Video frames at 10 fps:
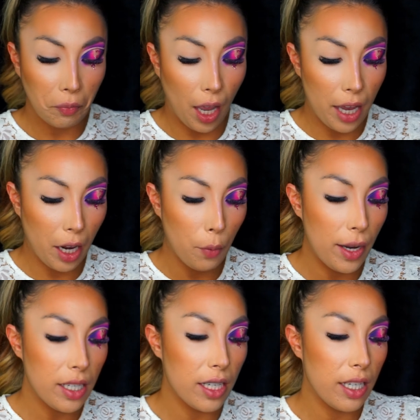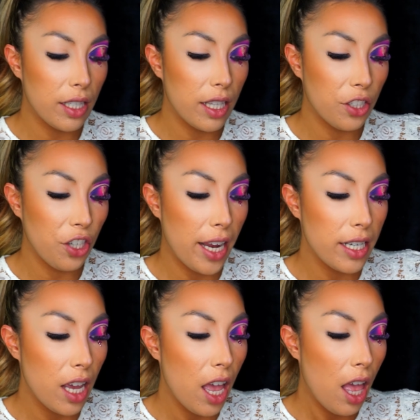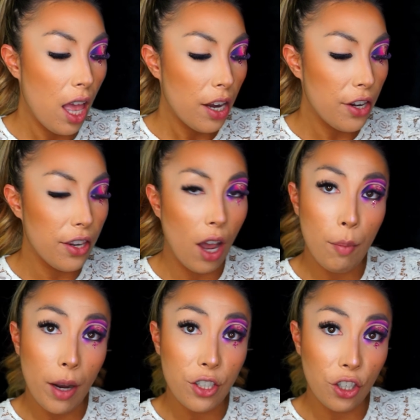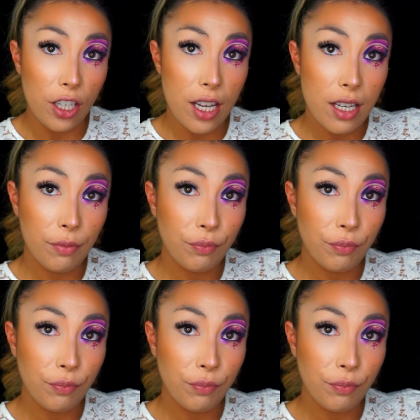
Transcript: and I went in the shade Not My Journey,